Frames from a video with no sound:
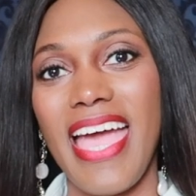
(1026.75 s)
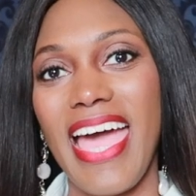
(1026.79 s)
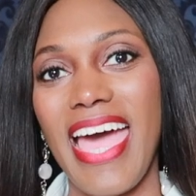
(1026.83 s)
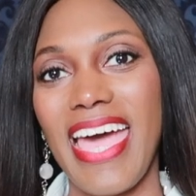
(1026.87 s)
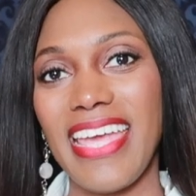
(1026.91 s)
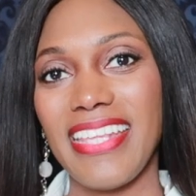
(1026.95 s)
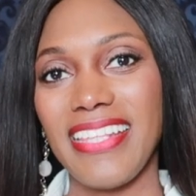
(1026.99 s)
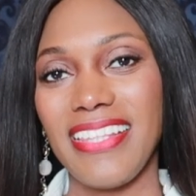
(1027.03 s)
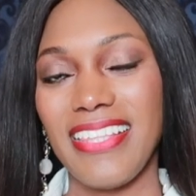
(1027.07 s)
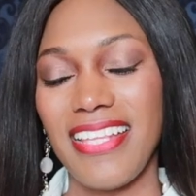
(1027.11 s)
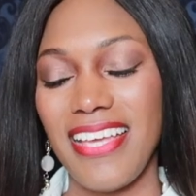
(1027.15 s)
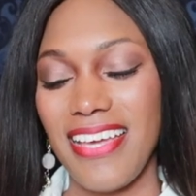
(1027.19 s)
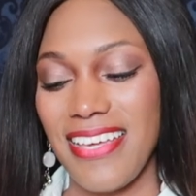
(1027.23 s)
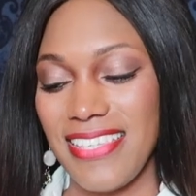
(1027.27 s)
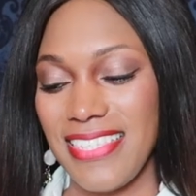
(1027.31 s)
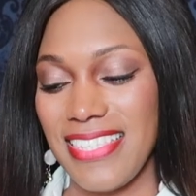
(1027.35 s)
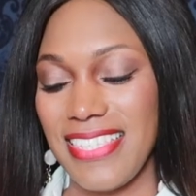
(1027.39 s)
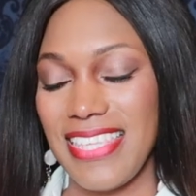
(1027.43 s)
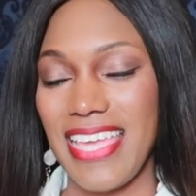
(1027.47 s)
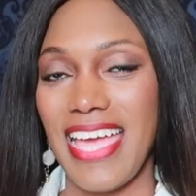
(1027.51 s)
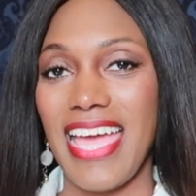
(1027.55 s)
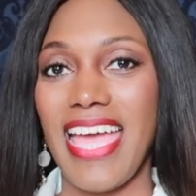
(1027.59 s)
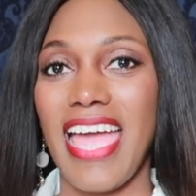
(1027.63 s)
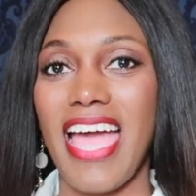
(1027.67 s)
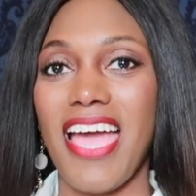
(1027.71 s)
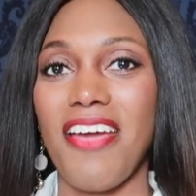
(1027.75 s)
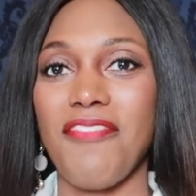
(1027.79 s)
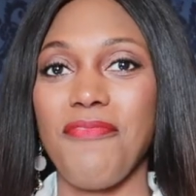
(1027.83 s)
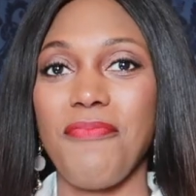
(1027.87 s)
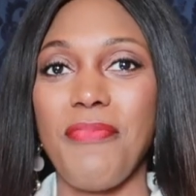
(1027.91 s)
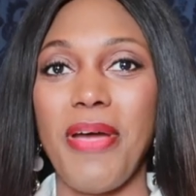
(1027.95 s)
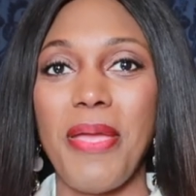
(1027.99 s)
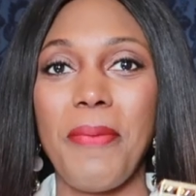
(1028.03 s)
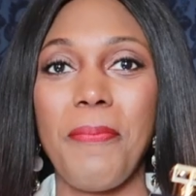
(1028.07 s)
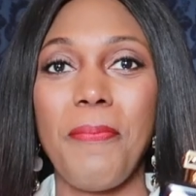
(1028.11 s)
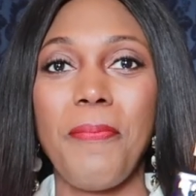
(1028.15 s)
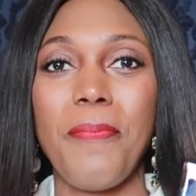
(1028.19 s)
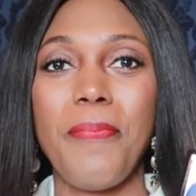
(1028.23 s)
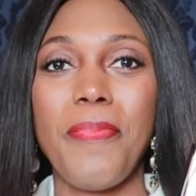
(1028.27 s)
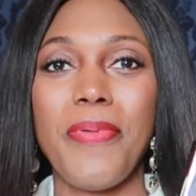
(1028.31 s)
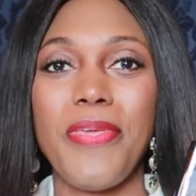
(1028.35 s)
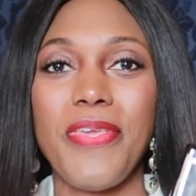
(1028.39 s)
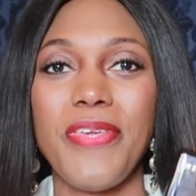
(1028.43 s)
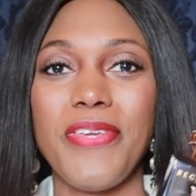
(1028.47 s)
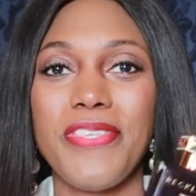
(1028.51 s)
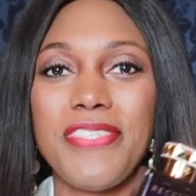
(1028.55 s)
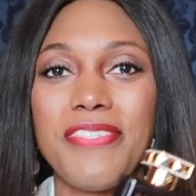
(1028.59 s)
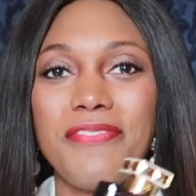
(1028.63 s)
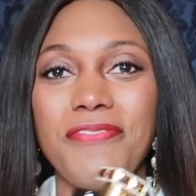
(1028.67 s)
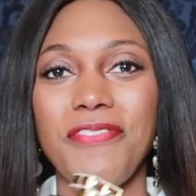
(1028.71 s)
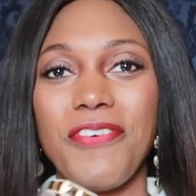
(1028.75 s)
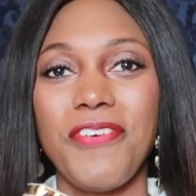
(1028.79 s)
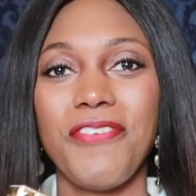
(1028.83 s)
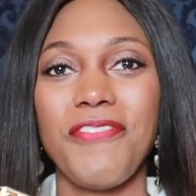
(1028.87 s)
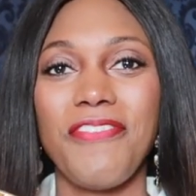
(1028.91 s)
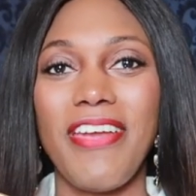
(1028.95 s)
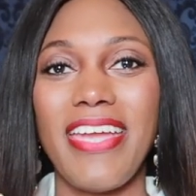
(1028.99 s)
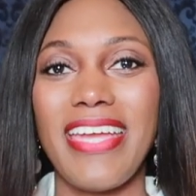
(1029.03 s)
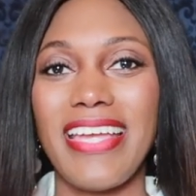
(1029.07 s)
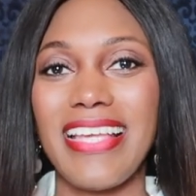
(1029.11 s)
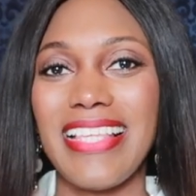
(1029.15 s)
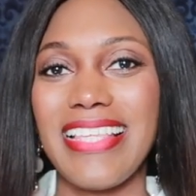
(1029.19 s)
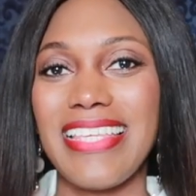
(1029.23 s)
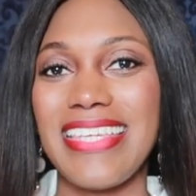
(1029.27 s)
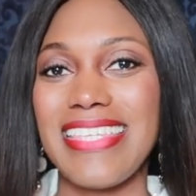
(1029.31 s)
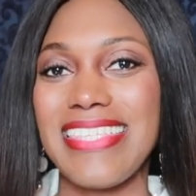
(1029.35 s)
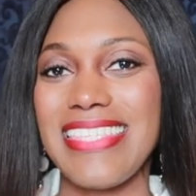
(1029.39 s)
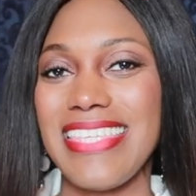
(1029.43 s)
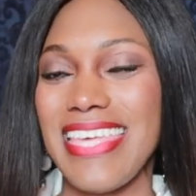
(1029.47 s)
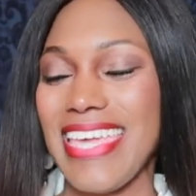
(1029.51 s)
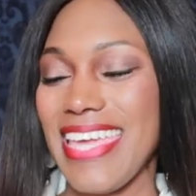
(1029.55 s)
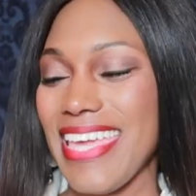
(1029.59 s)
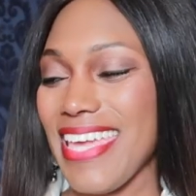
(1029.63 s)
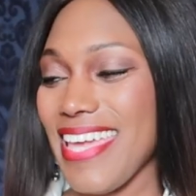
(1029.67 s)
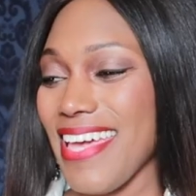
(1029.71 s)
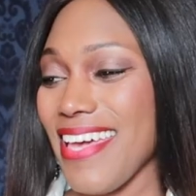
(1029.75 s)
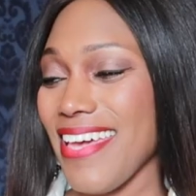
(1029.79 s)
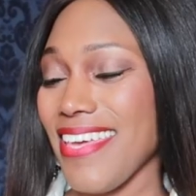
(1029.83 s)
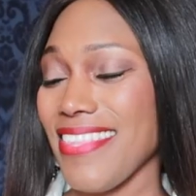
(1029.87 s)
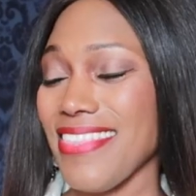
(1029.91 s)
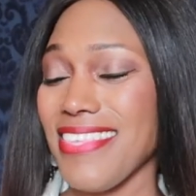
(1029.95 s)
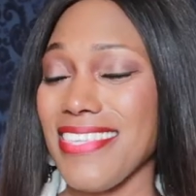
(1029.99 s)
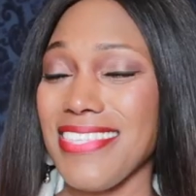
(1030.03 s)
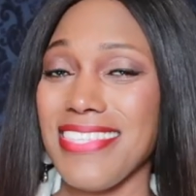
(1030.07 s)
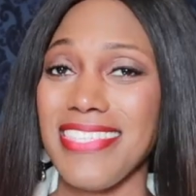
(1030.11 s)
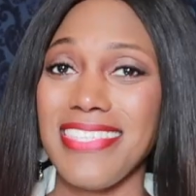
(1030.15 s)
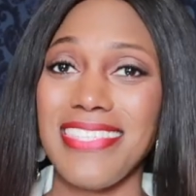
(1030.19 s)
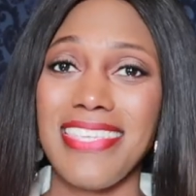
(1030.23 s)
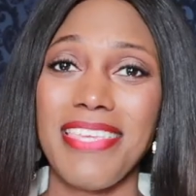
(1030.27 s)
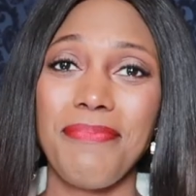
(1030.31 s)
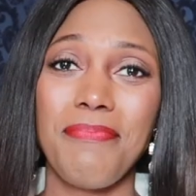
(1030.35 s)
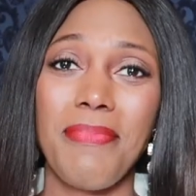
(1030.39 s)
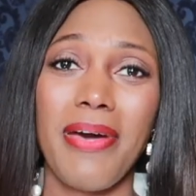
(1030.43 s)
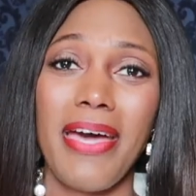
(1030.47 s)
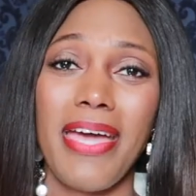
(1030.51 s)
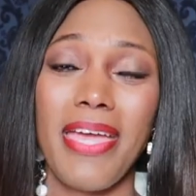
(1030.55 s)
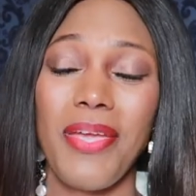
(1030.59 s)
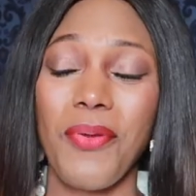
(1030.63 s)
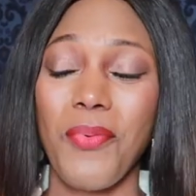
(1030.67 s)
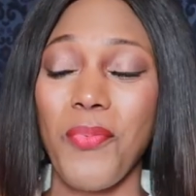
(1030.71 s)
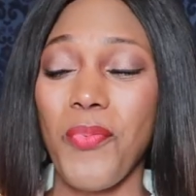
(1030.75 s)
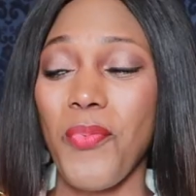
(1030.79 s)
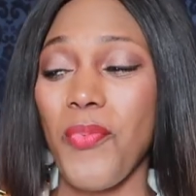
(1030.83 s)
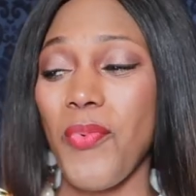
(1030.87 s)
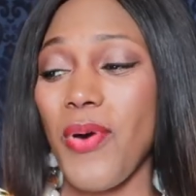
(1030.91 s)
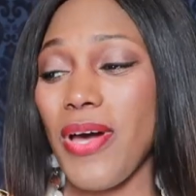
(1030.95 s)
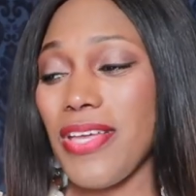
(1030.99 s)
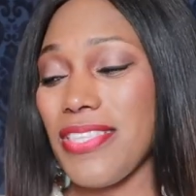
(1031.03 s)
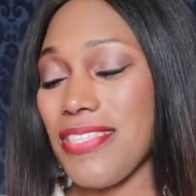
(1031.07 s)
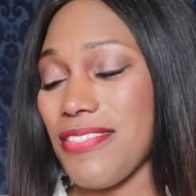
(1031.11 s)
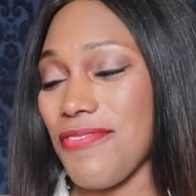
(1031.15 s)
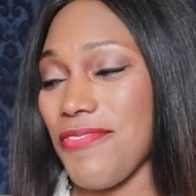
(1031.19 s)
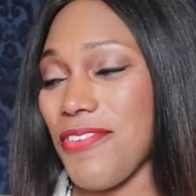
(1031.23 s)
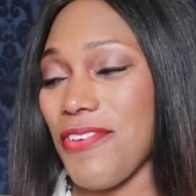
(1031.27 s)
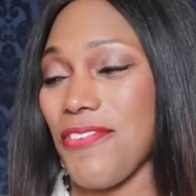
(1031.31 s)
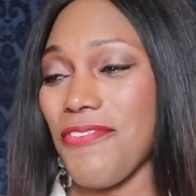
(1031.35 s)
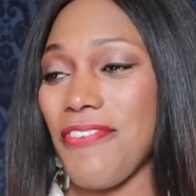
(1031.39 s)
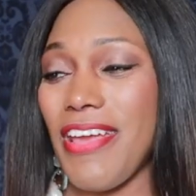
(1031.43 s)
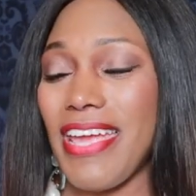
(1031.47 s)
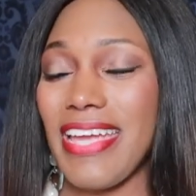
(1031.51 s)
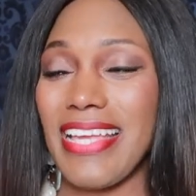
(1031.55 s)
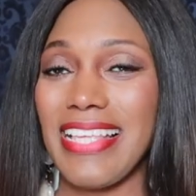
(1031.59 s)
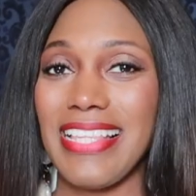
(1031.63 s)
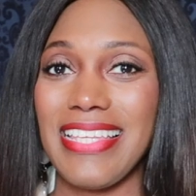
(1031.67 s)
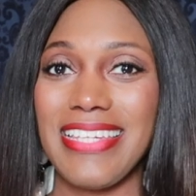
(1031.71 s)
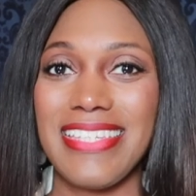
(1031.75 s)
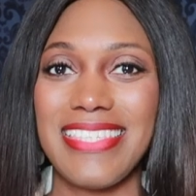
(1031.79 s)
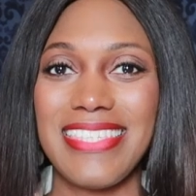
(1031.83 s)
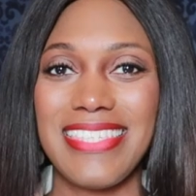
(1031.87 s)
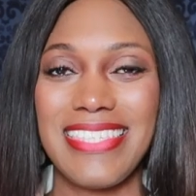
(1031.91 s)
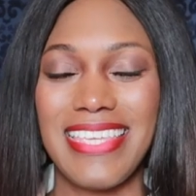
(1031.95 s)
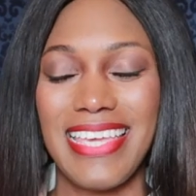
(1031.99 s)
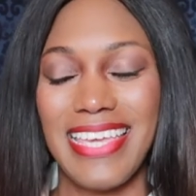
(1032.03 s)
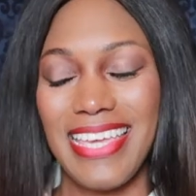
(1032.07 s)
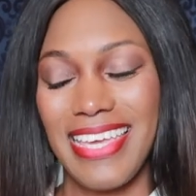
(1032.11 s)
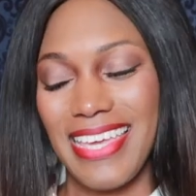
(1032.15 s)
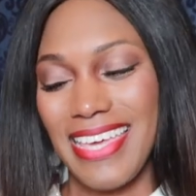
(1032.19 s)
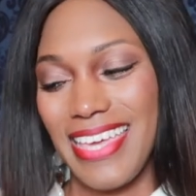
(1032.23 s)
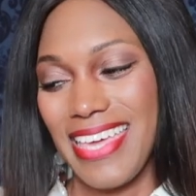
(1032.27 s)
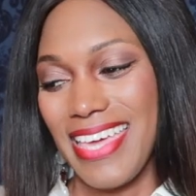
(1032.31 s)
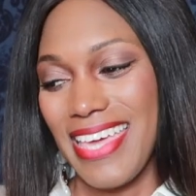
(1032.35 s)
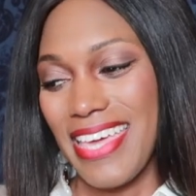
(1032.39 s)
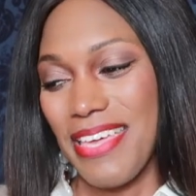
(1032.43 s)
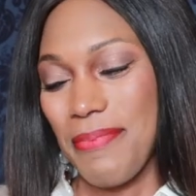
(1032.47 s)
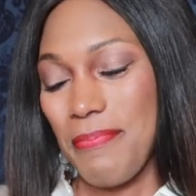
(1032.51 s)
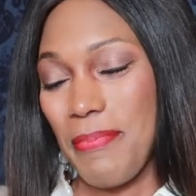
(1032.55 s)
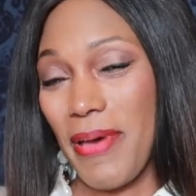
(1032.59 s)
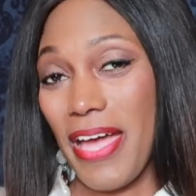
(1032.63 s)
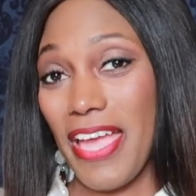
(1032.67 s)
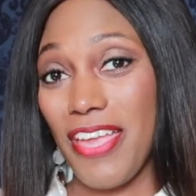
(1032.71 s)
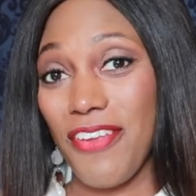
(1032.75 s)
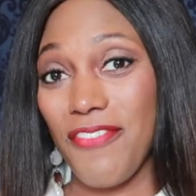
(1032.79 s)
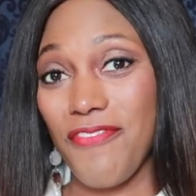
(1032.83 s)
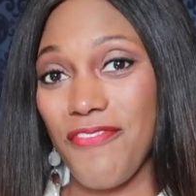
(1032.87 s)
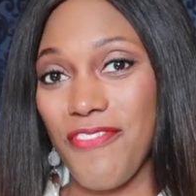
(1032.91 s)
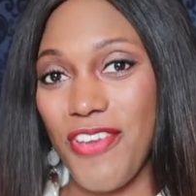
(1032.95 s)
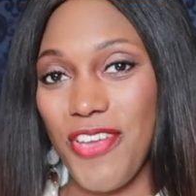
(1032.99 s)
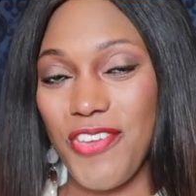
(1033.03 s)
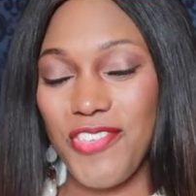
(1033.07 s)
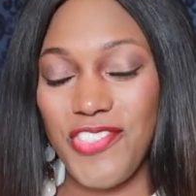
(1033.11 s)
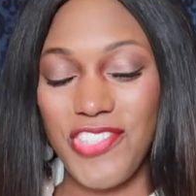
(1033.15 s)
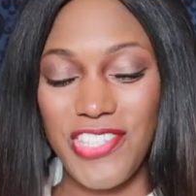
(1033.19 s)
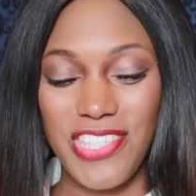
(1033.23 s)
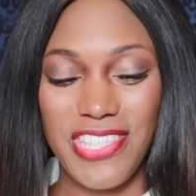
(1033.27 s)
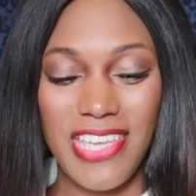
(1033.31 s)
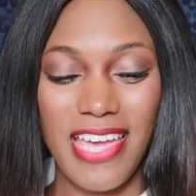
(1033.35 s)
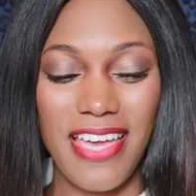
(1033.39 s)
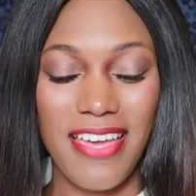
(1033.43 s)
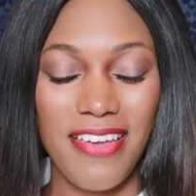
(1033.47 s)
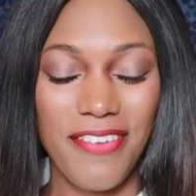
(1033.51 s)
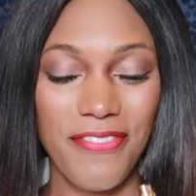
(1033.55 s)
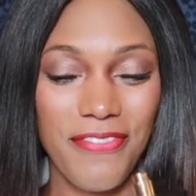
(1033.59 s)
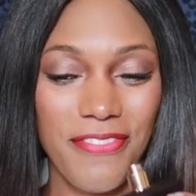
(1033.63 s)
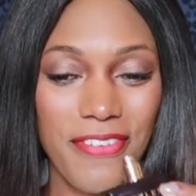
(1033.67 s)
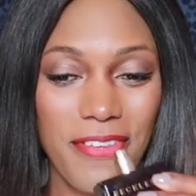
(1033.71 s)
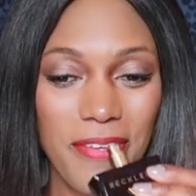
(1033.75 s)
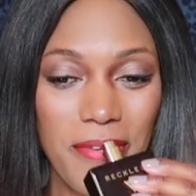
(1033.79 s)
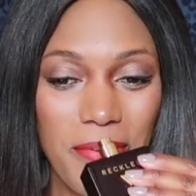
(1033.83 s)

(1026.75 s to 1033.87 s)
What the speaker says: And lastly, I have my beautiful Recluse here. This is my wonderful Recluse by Rose Dove.